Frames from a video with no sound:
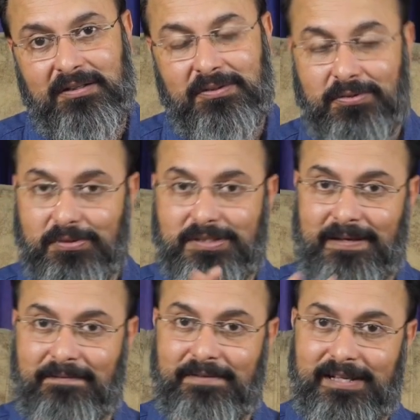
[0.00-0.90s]
So
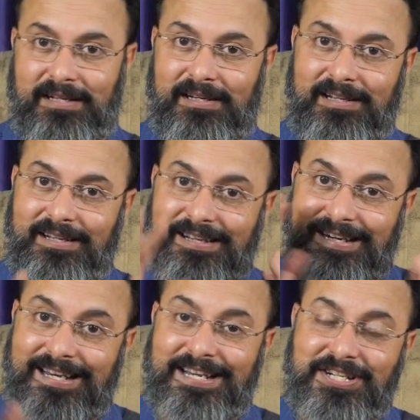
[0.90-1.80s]
somewhere
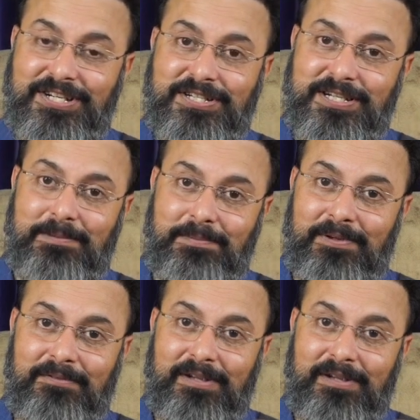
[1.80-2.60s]
relationship